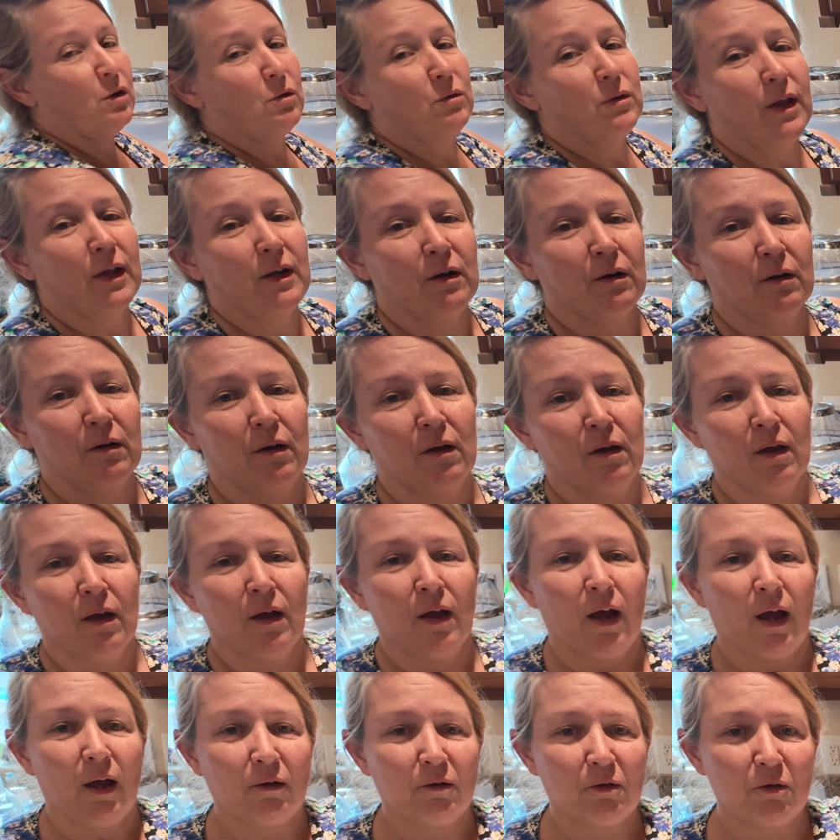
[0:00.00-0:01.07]
too later.
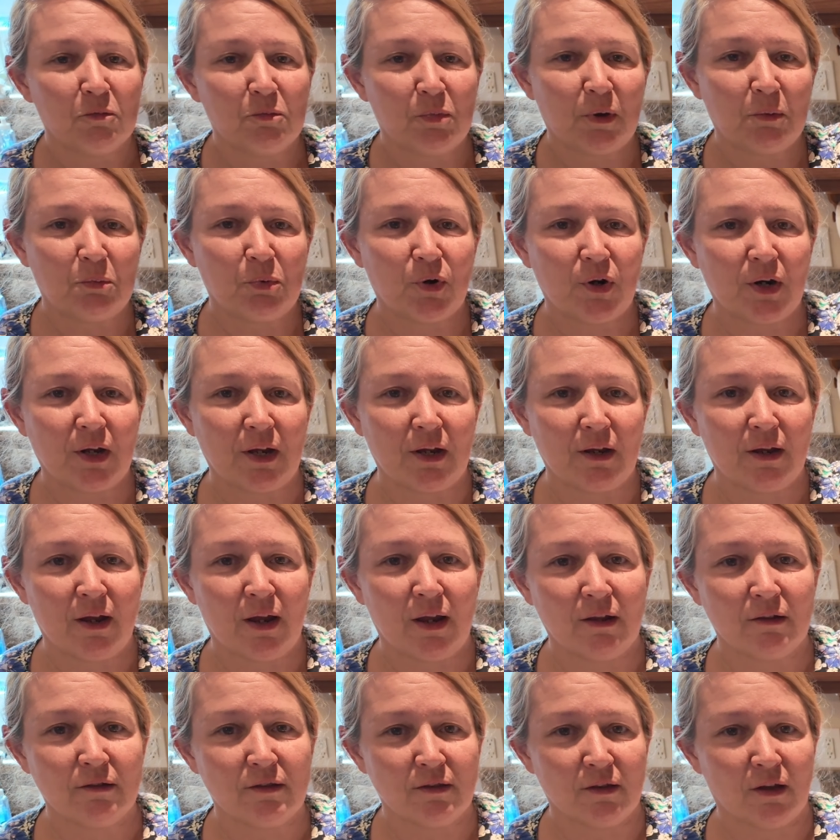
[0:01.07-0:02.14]
I'm going to be putting in
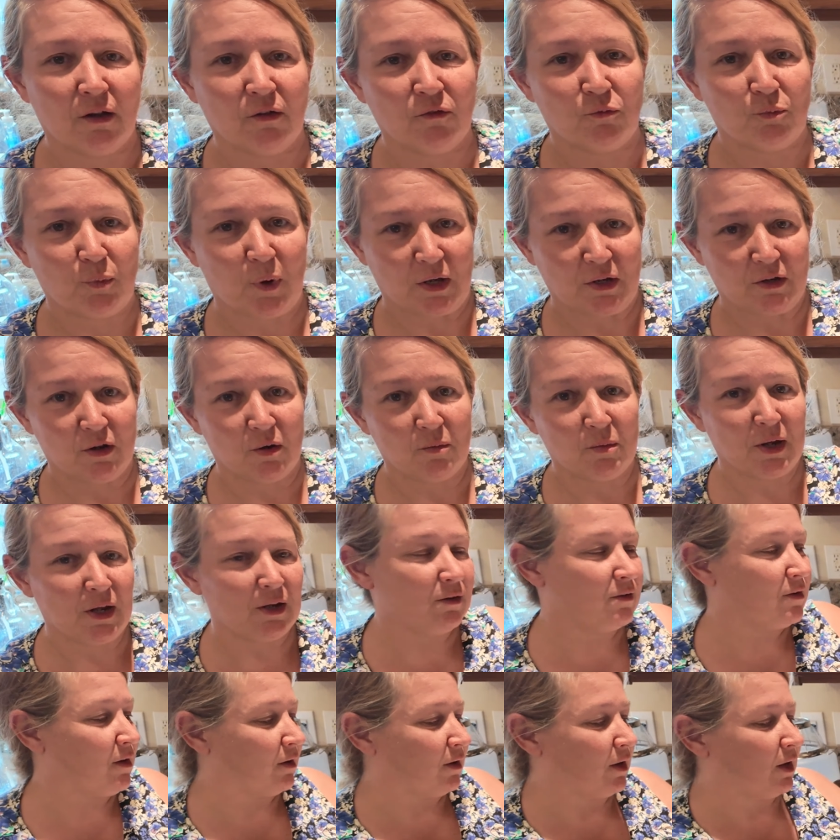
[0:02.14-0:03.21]
cans of pinto
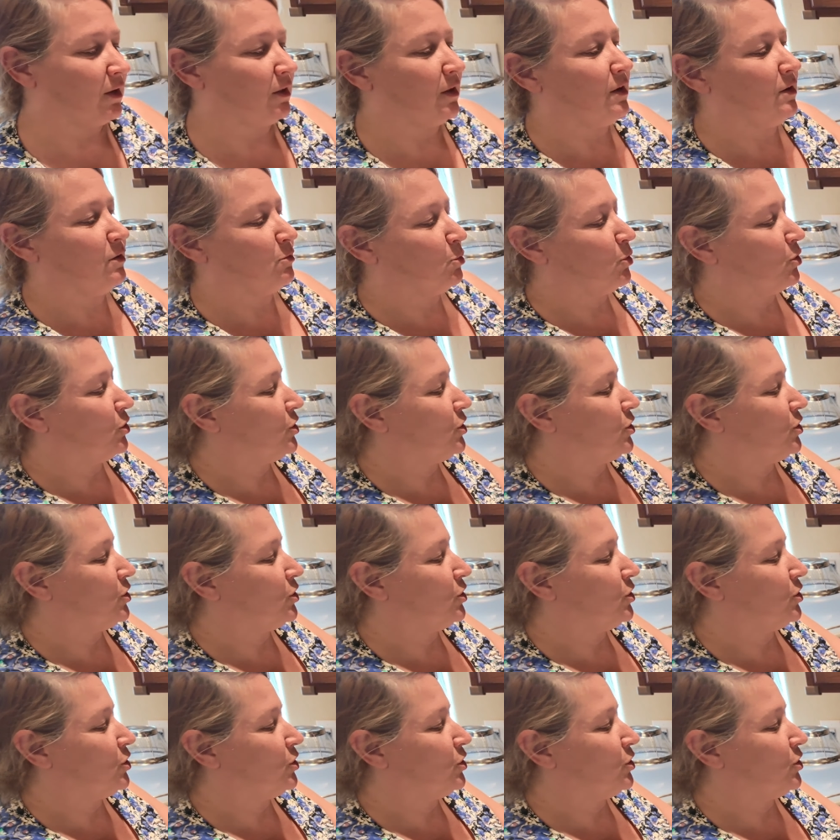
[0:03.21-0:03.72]
beans. I like these